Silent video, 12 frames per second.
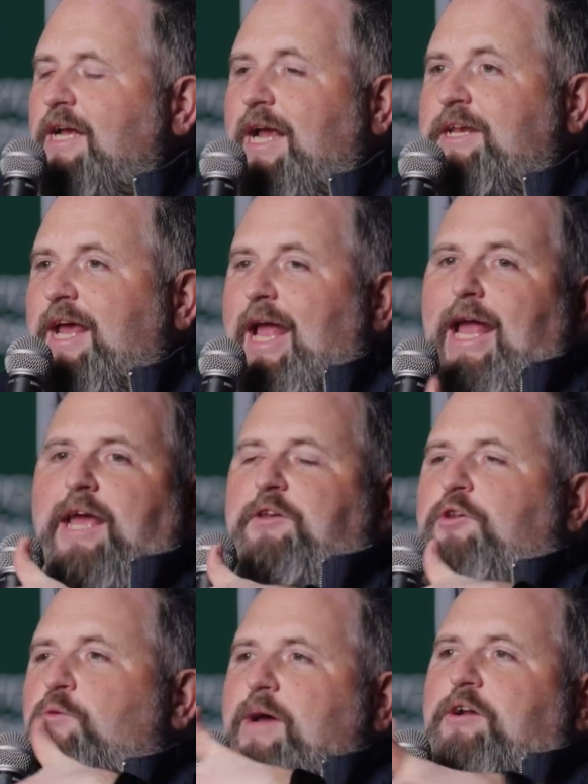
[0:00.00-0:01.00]
and
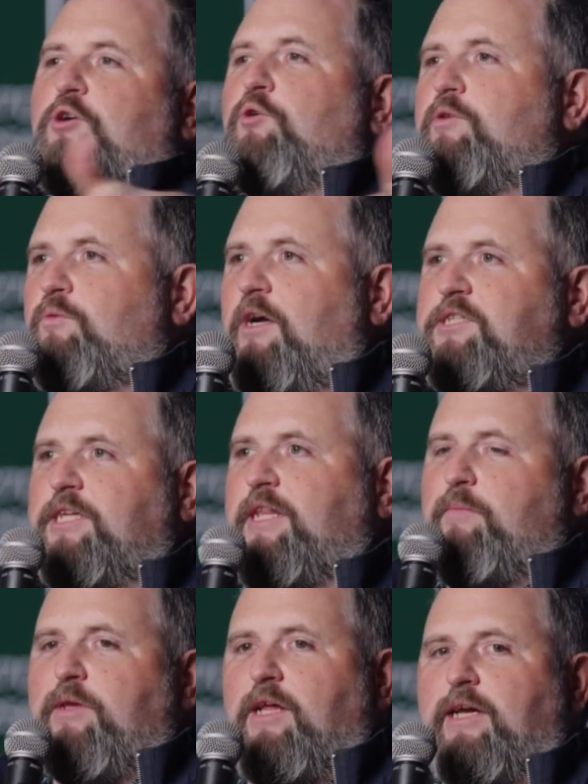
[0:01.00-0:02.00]
no matter who was watching it,
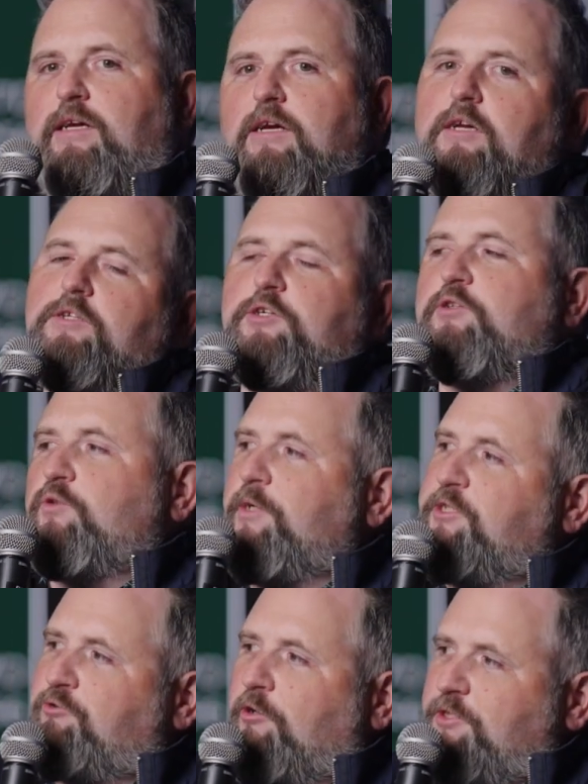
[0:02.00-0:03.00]
they'd be like, dude,
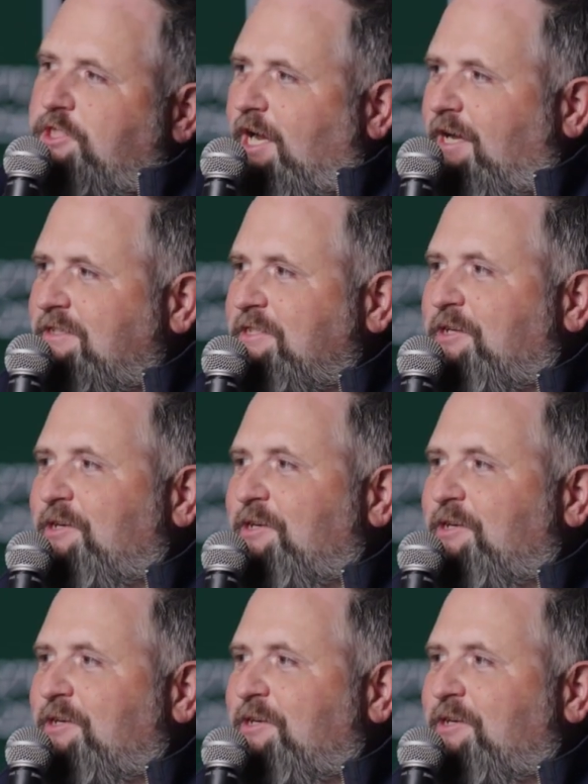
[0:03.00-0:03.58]
sweet drone shot,